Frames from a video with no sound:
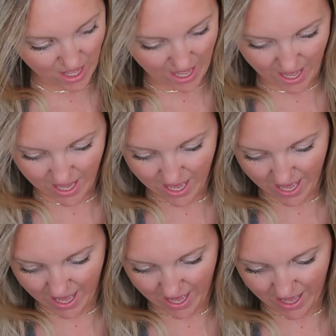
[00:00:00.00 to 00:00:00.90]
I
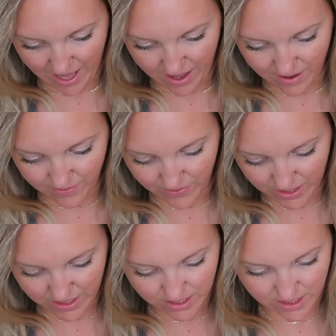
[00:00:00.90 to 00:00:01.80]
have,
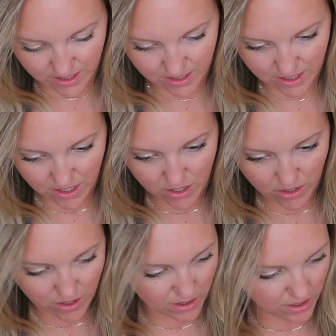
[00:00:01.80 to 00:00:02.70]

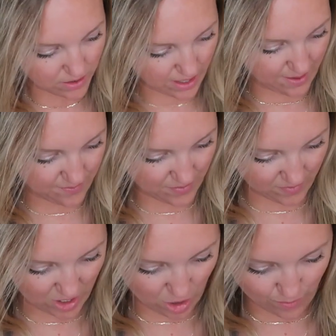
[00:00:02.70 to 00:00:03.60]
okay,
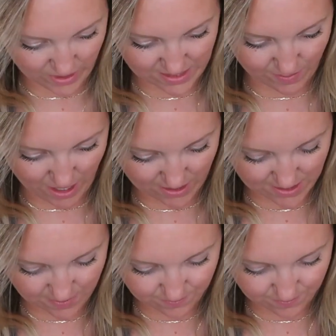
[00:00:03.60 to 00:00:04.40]
I'm gonna open this box.